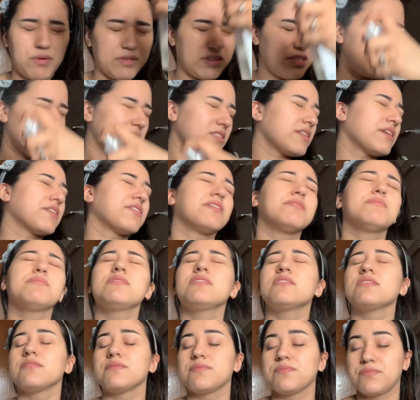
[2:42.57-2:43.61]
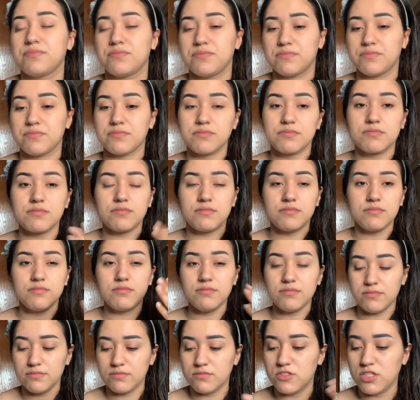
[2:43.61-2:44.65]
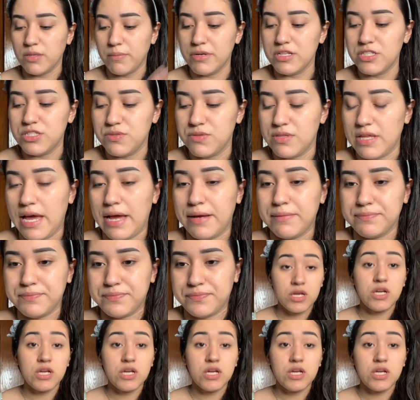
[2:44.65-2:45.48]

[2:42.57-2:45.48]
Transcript: the serums. So I'm gonna do that.